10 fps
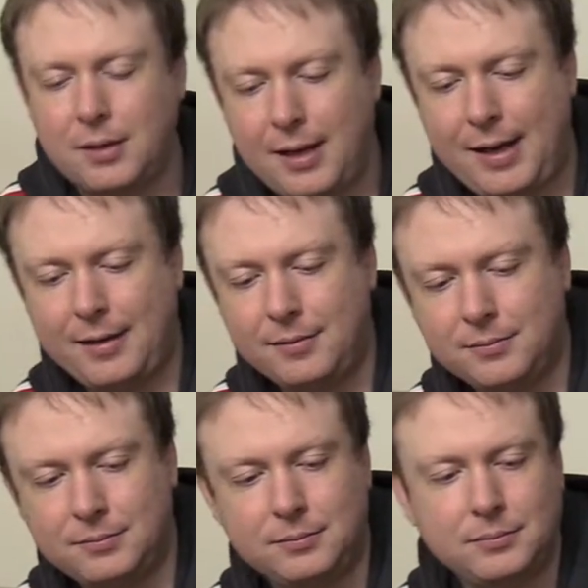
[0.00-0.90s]
Ha!
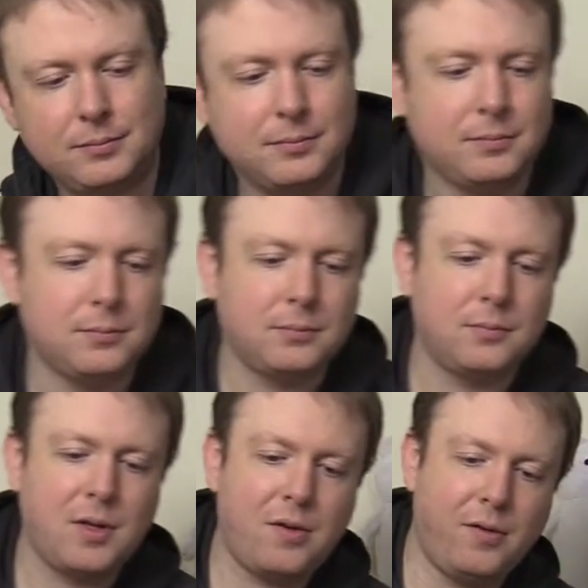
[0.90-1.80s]

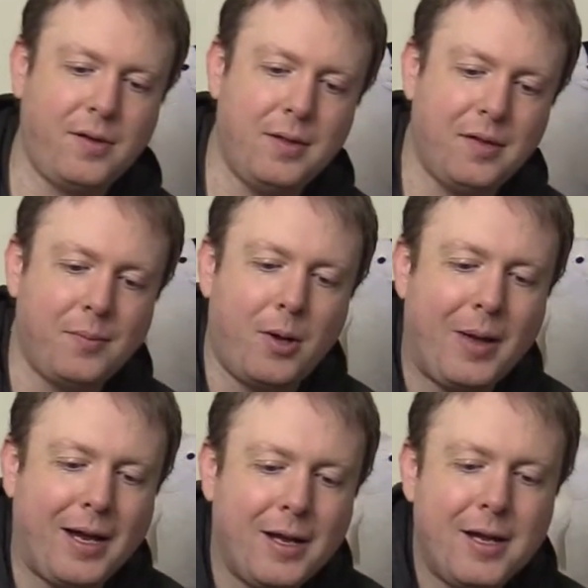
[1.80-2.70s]
So it's in this small
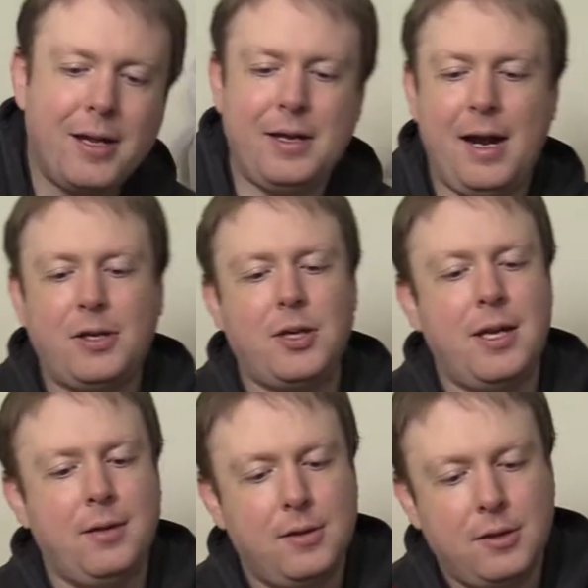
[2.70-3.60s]
bag. It
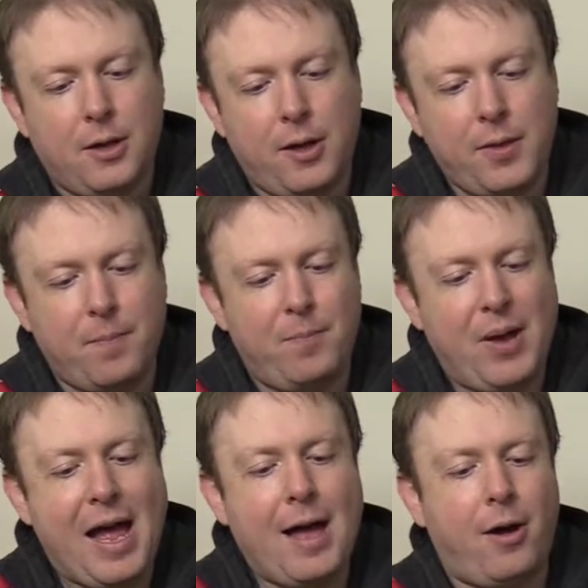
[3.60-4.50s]
actually... On the
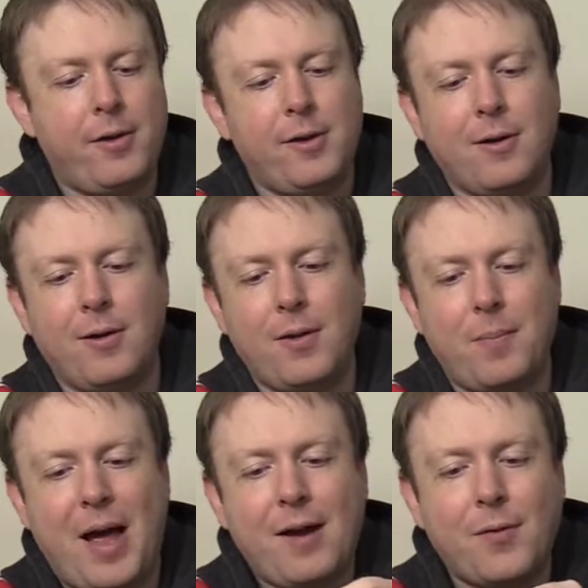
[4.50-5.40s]
back of
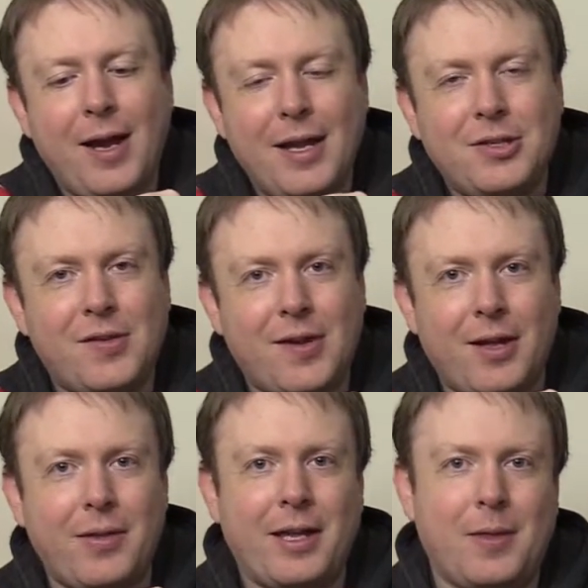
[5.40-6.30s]
her head, she's
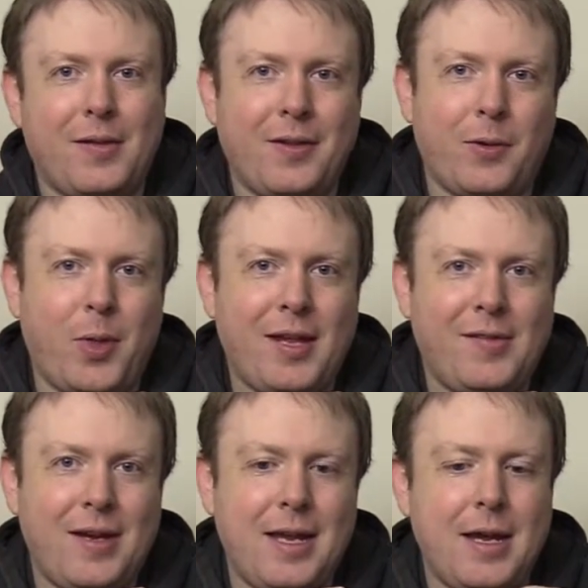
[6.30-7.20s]
got like this little thing
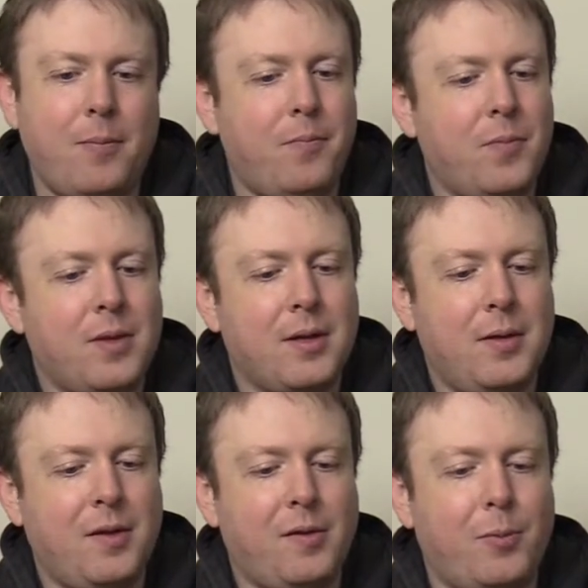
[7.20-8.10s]
sticking out,
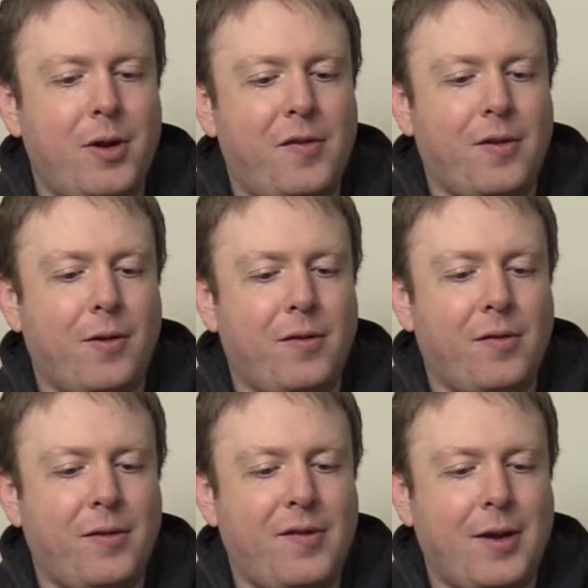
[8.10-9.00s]
and this is where you sort
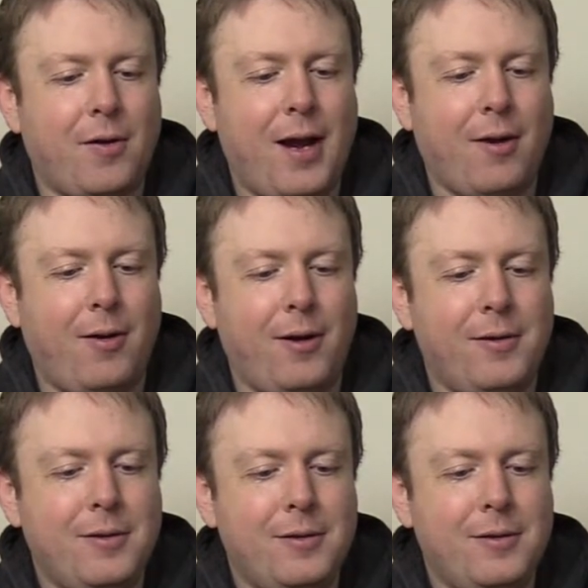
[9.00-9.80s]
of stick her hair on.